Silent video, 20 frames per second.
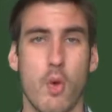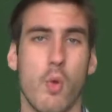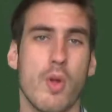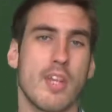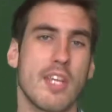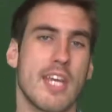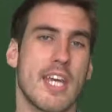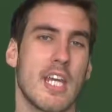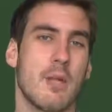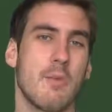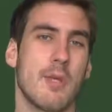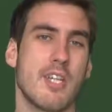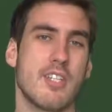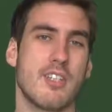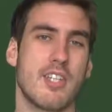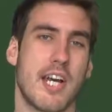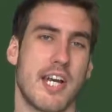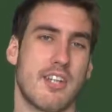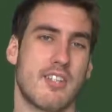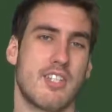when the enemy
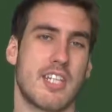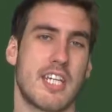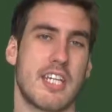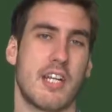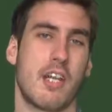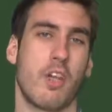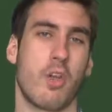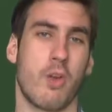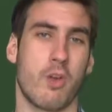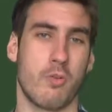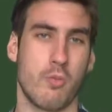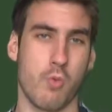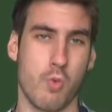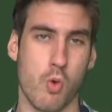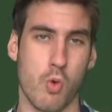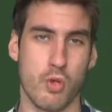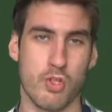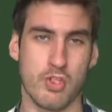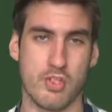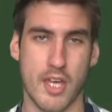starts to get a lot of
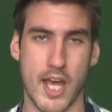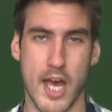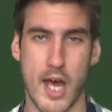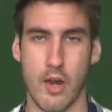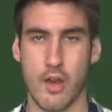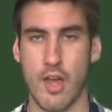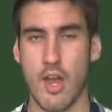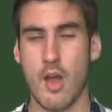wards down.